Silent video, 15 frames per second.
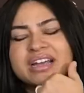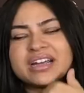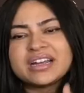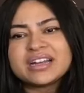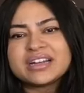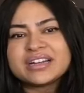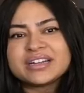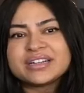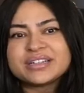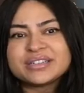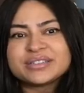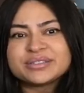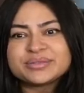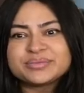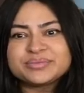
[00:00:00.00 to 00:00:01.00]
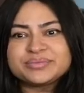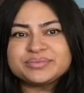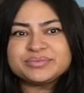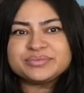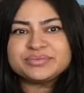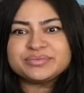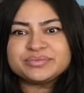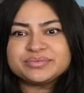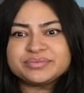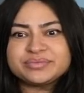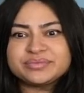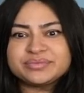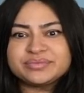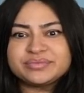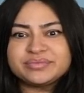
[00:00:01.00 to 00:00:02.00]

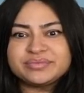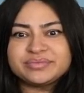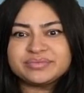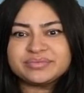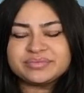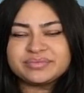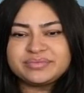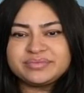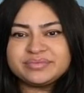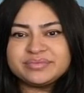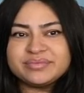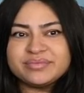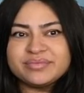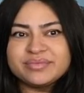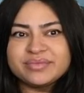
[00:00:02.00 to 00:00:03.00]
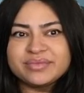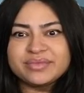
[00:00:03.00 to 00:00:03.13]
(not speaking)